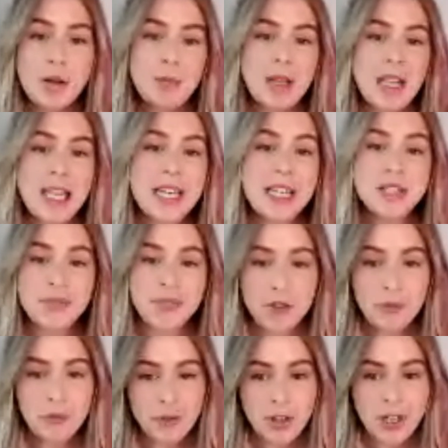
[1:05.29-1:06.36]
Please feel
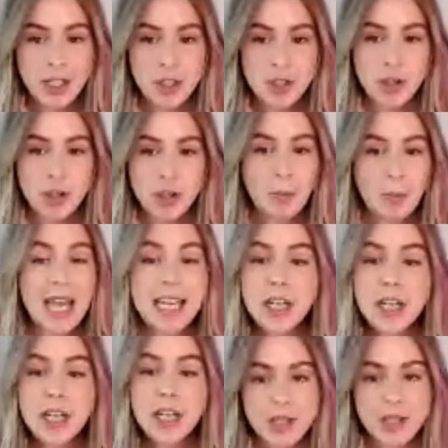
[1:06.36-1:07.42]
free to drop
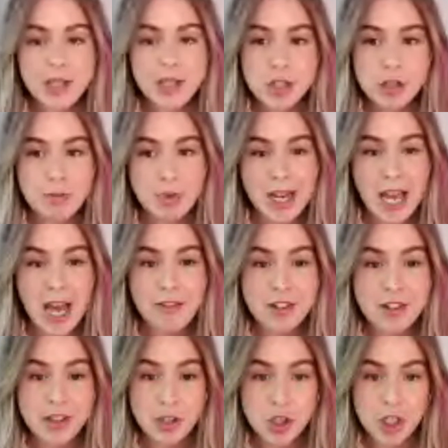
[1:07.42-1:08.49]
any questions you may
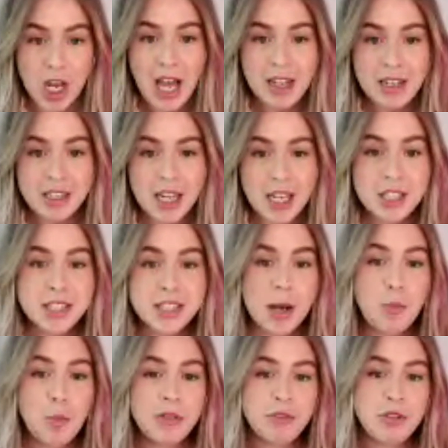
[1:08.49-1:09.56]
have in the chat, and
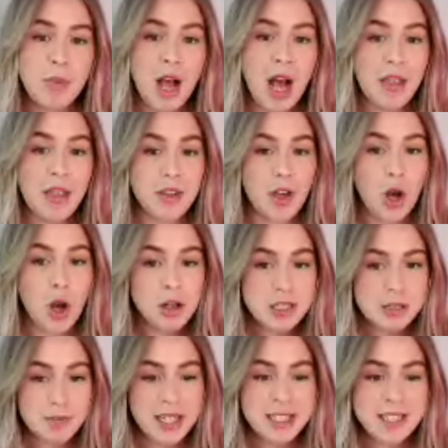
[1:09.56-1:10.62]
someone from either the
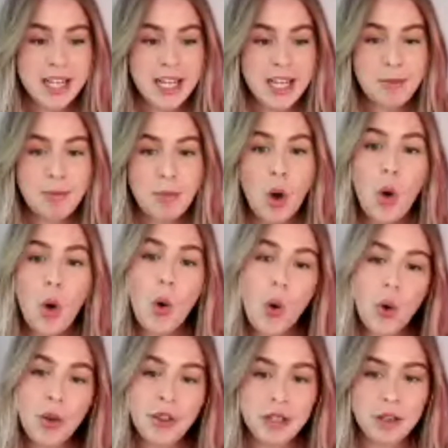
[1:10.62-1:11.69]
Ausmed team
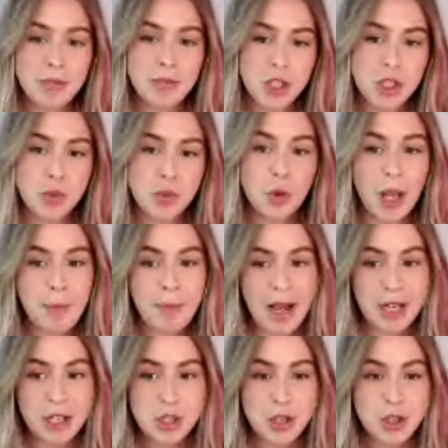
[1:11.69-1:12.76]
or the Commission will get
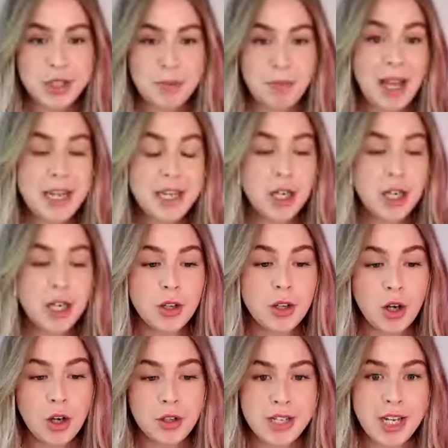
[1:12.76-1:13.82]
back to you depending on the
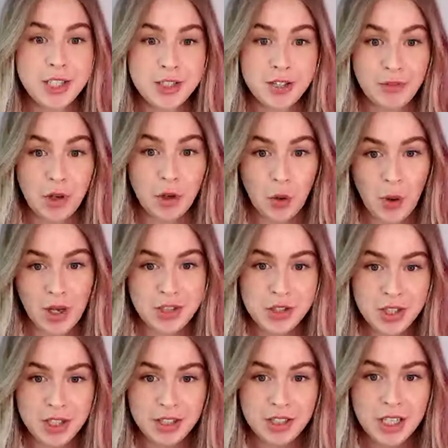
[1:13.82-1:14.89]
context of your
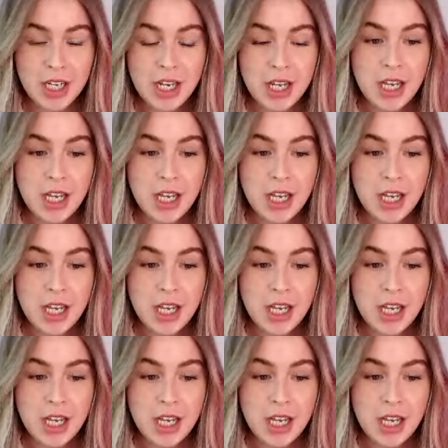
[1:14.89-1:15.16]
question.